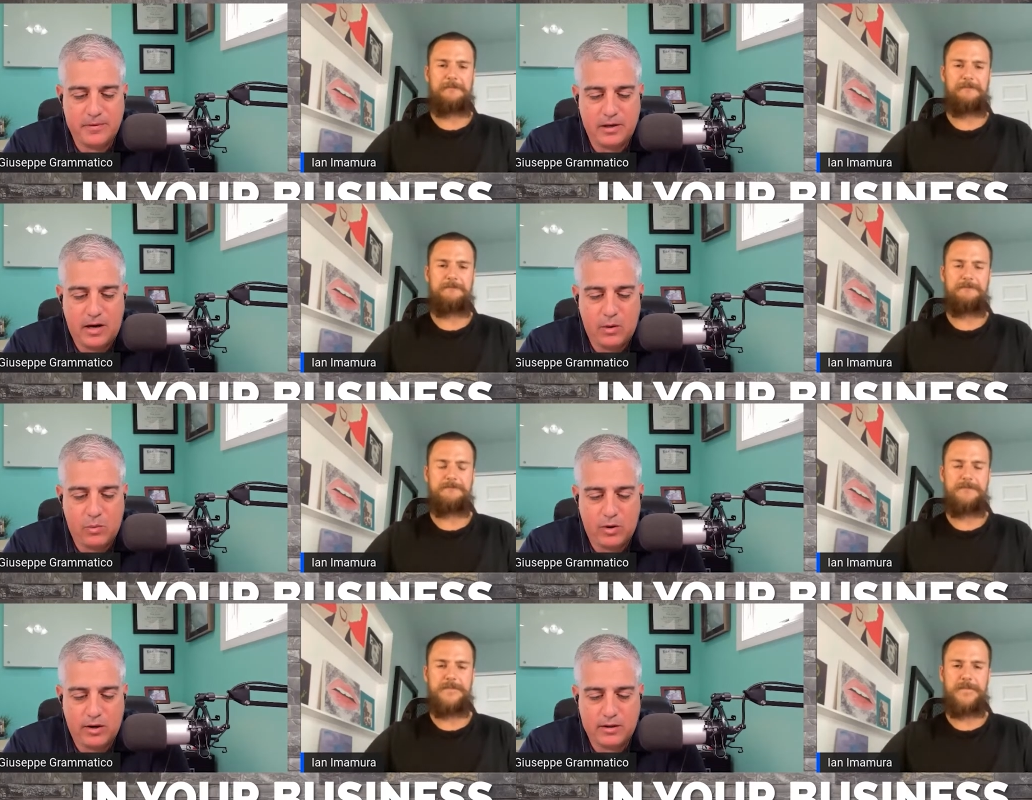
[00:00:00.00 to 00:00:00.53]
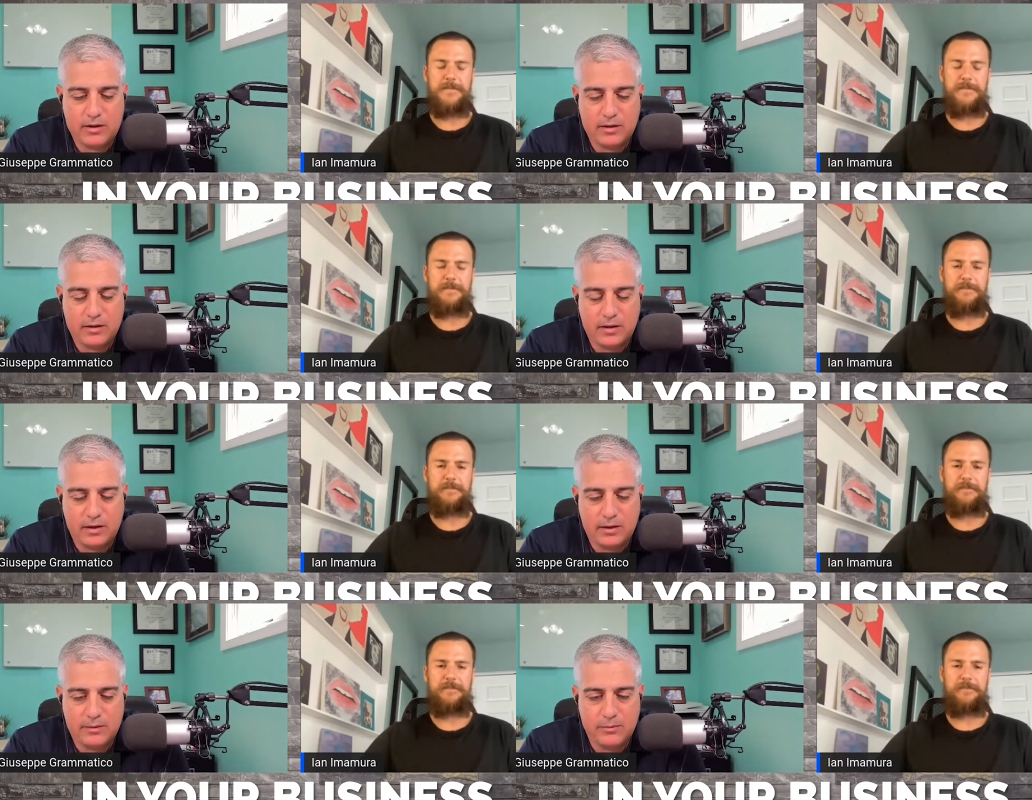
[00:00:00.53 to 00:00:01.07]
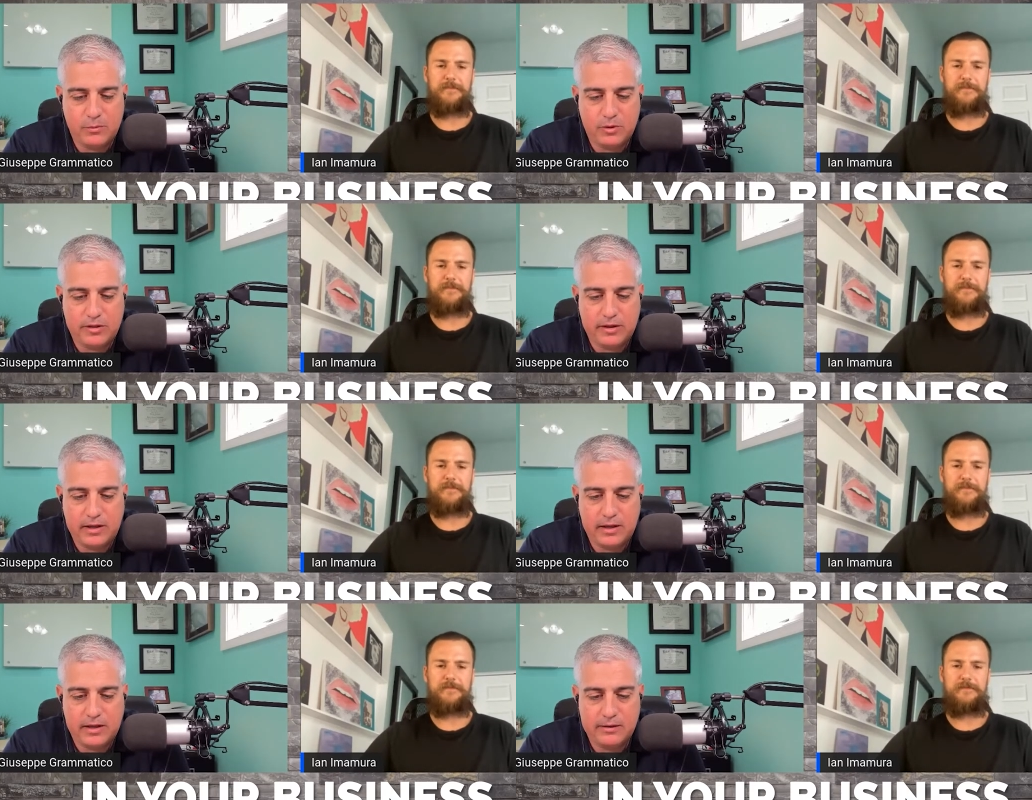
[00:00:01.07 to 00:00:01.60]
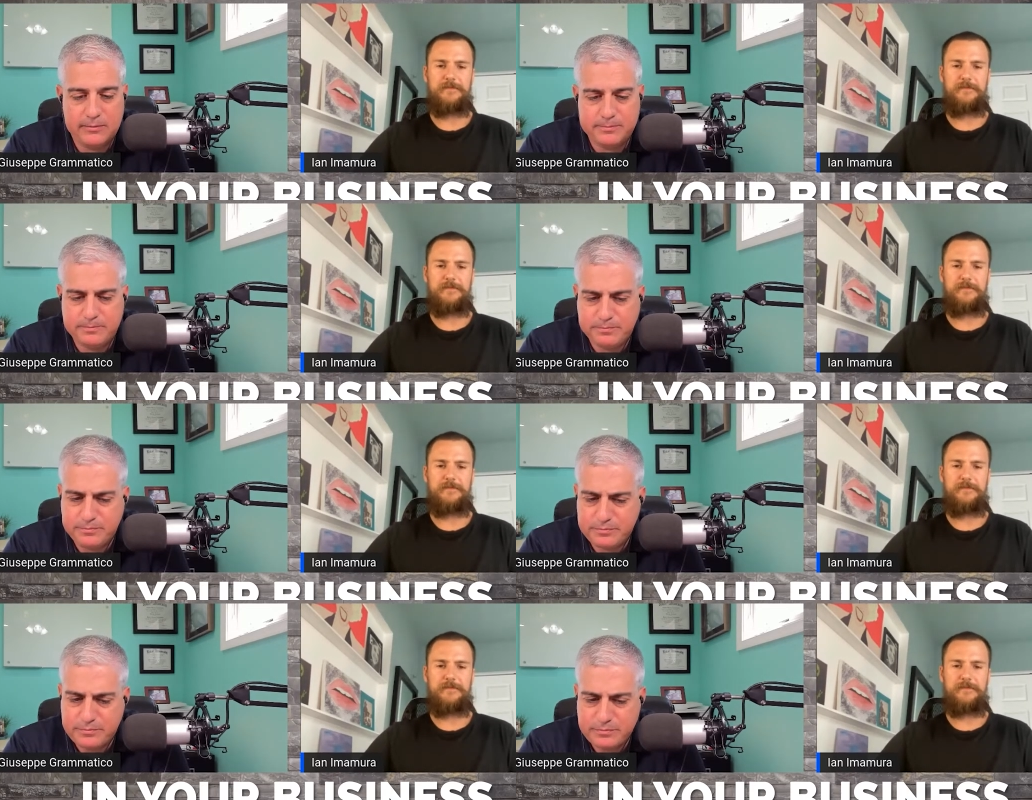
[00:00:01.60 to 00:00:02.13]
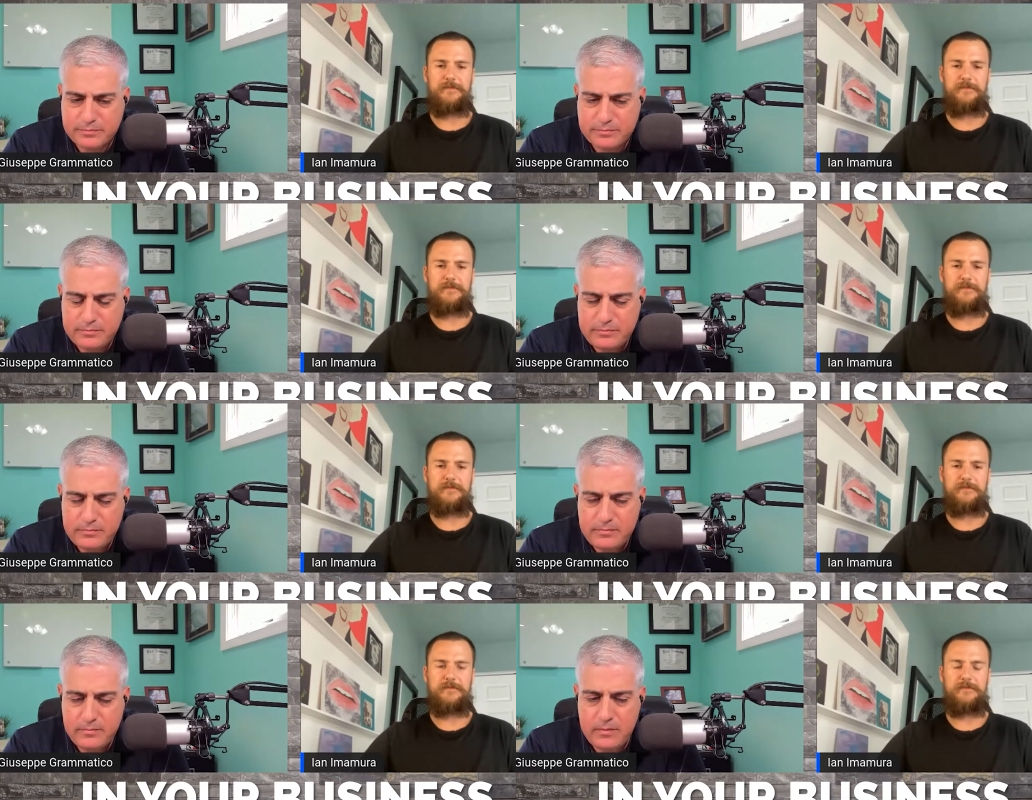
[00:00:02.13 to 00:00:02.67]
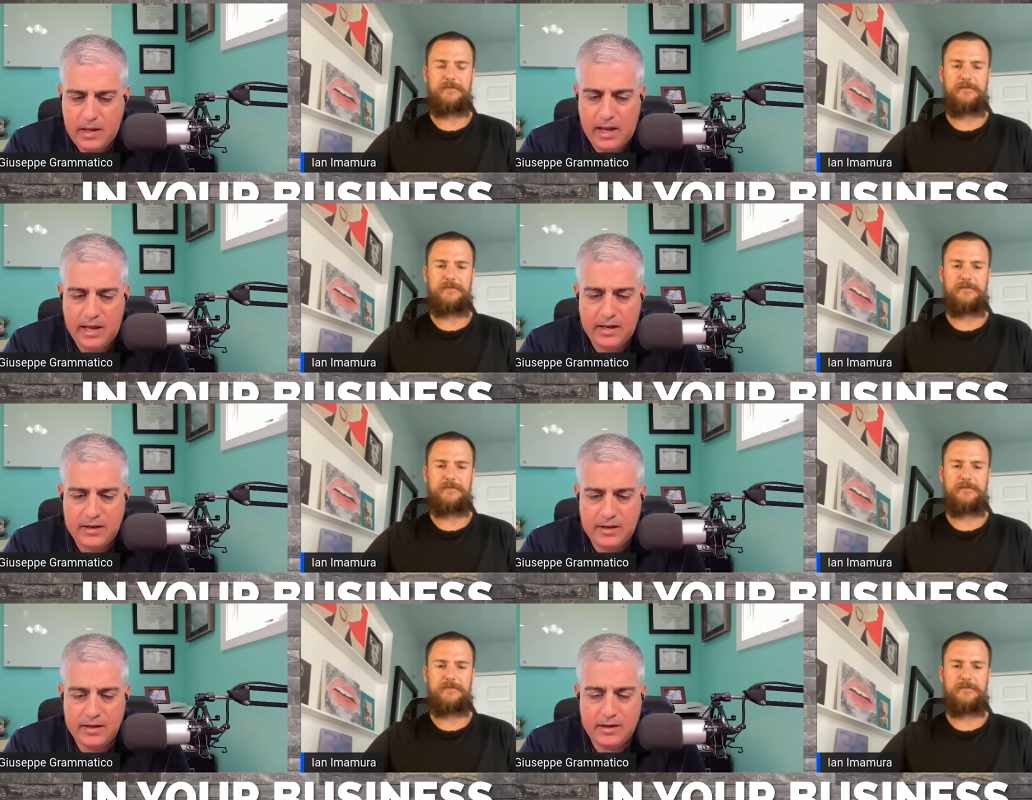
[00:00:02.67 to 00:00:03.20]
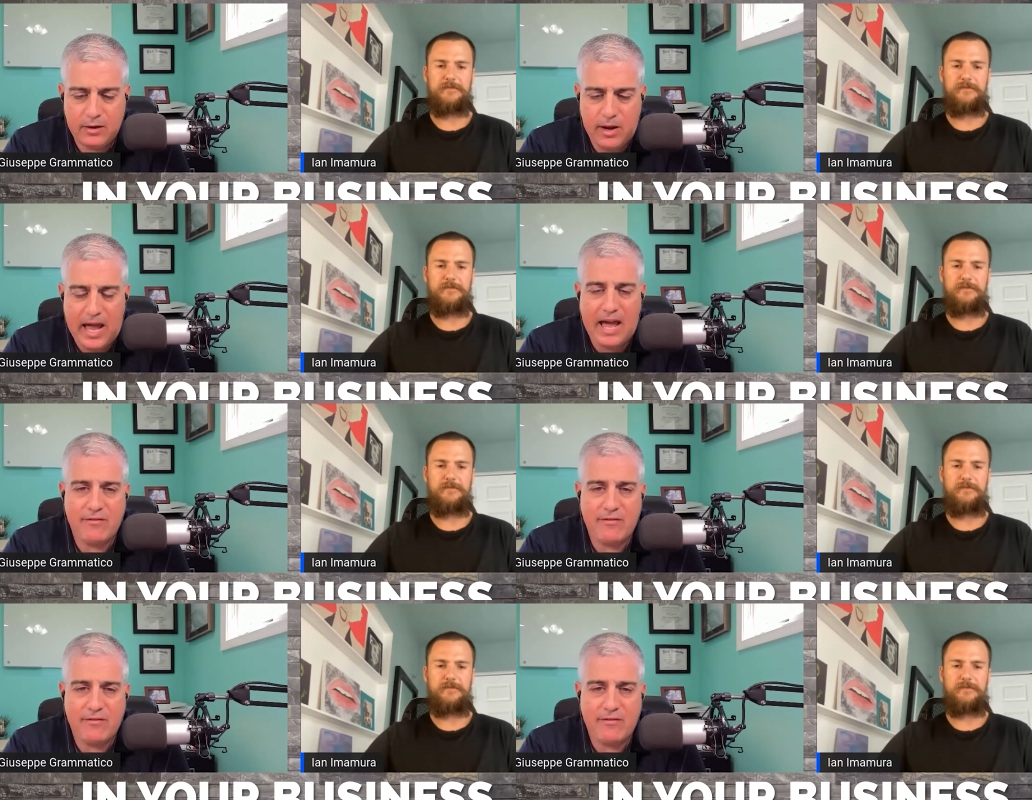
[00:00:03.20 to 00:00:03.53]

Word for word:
Speaker 1: you know I work um, with Ian, and you know